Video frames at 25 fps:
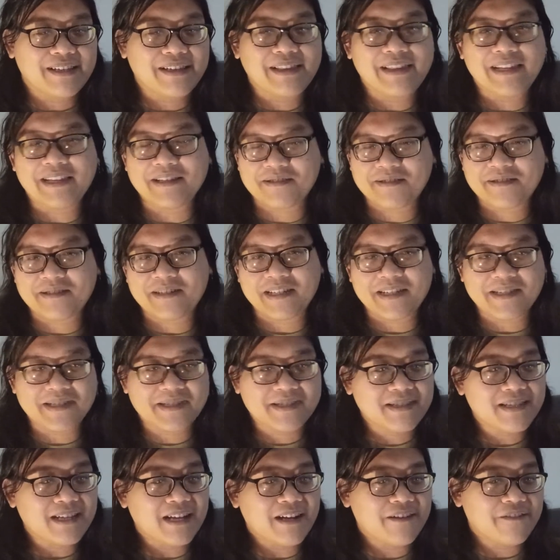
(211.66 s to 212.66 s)
literally
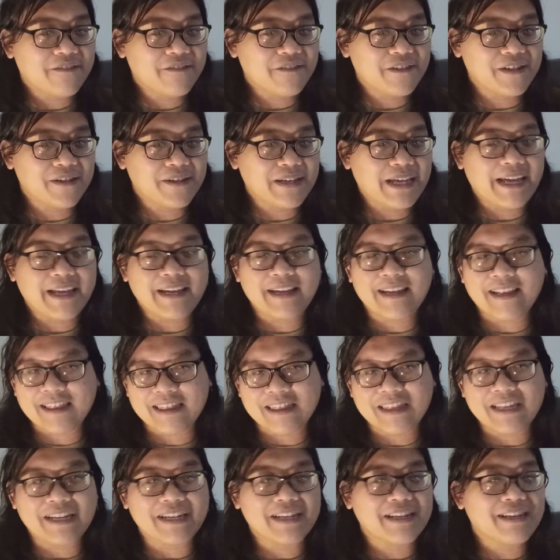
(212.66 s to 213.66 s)
stuff, you know,
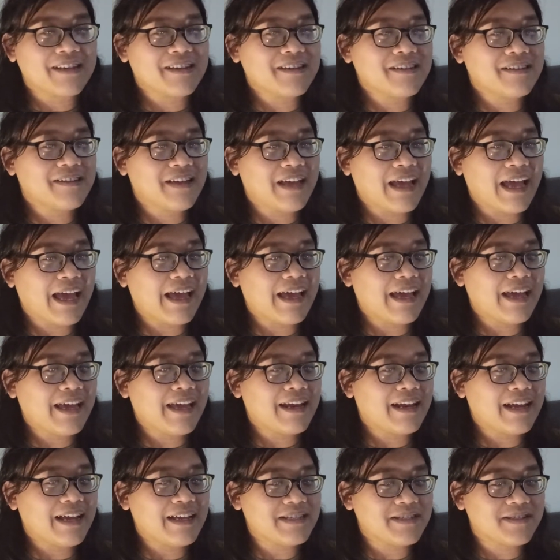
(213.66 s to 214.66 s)
anything.
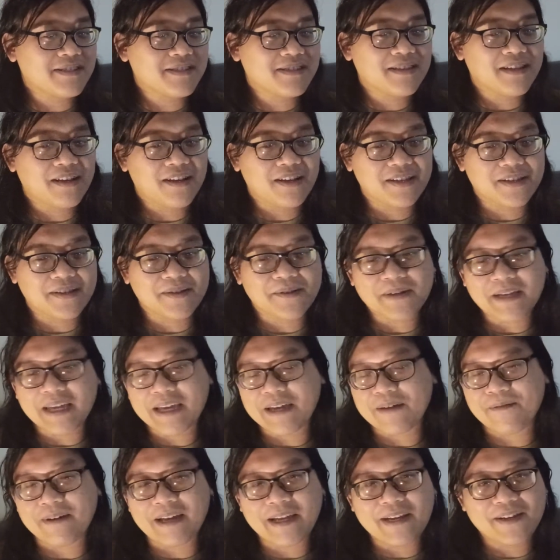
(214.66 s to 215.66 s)
And I just thought,
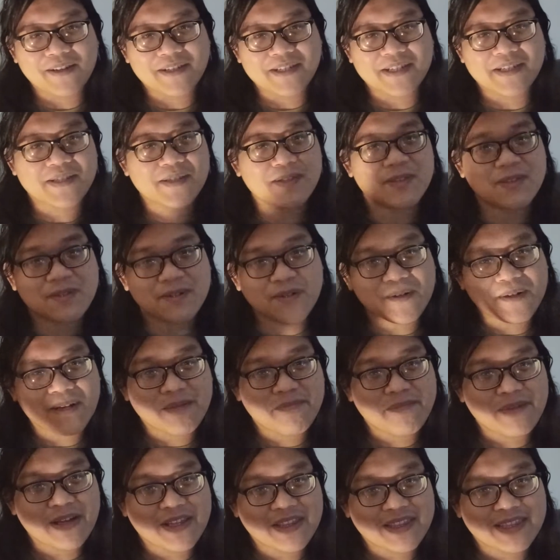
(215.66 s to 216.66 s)
okay, why not just talk
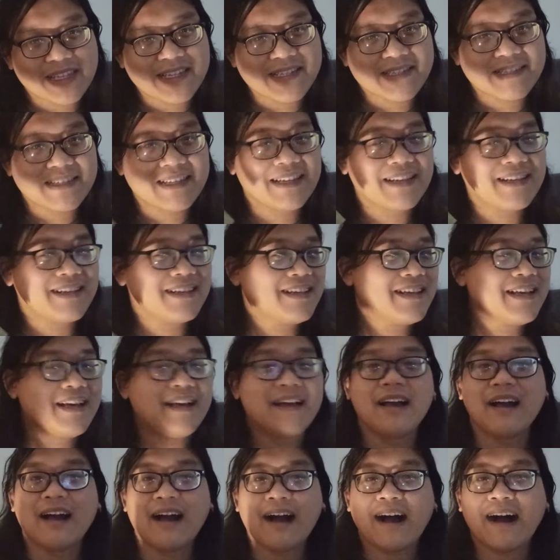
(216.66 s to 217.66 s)
about this and
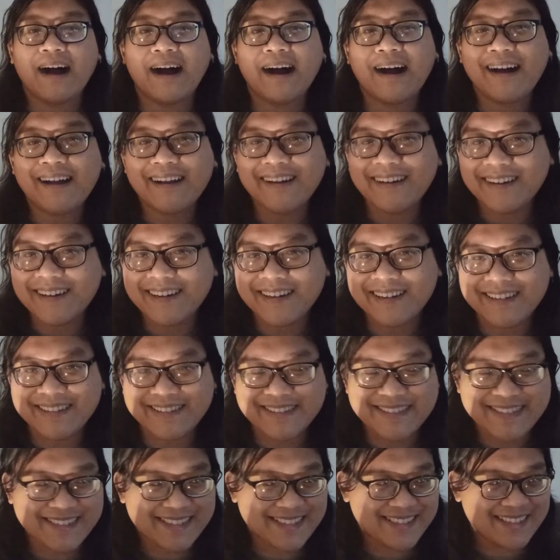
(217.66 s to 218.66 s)

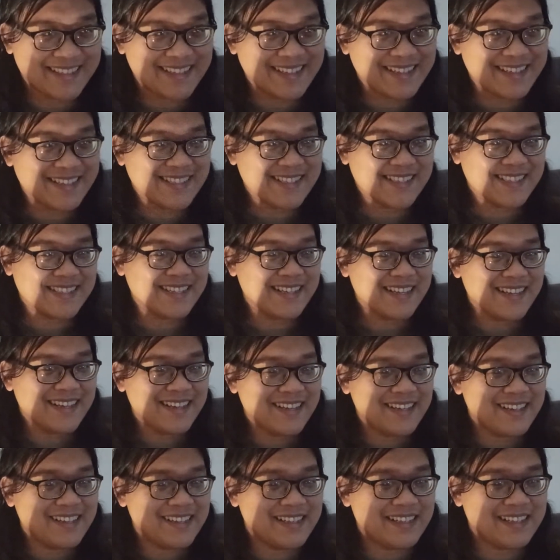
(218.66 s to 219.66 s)
harness this
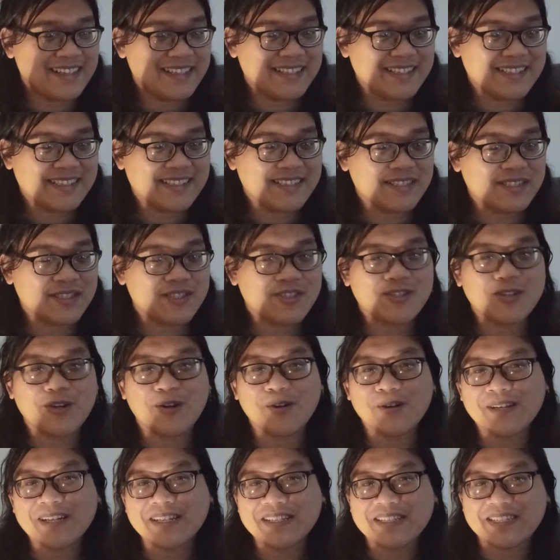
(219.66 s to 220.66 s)
this
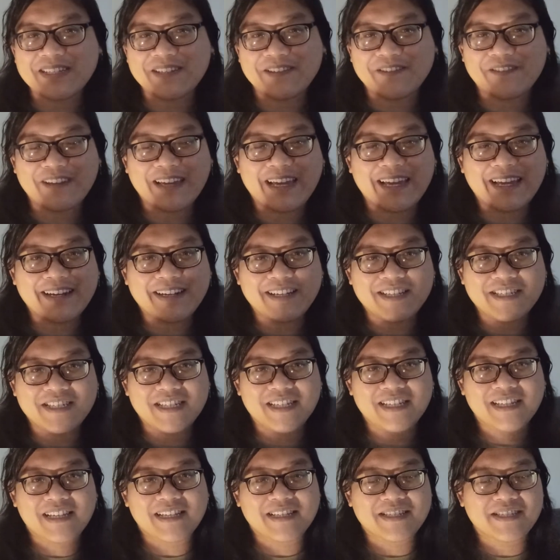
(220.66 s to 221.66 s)
talkative
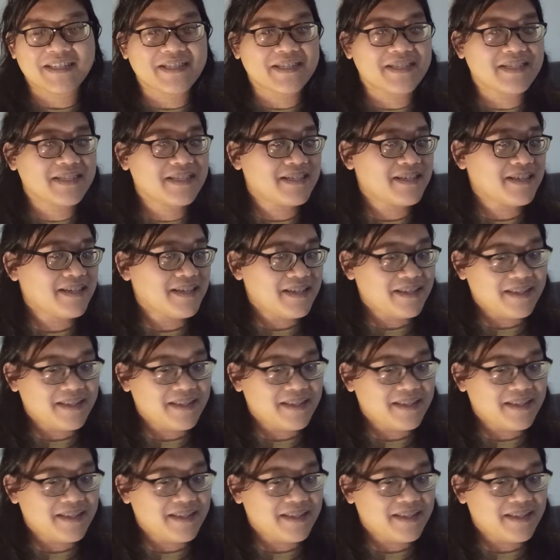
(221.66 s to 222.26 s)
energy that just